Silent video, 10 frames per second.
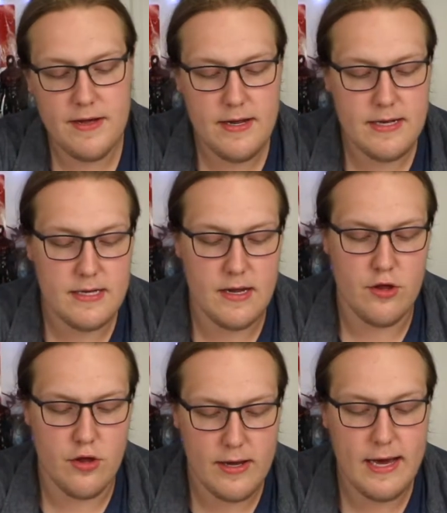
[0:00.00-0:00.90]
It is
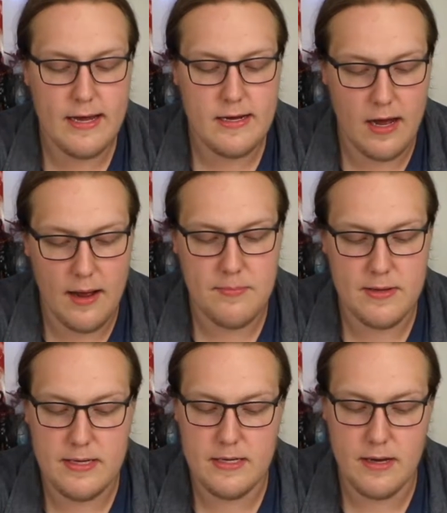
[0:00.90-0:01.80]
Jughead Time
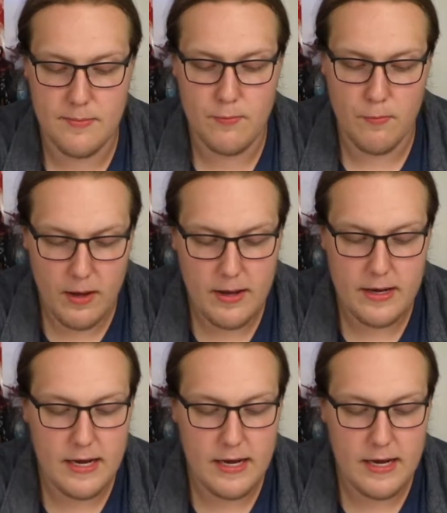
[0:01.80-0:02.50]
Police number 1,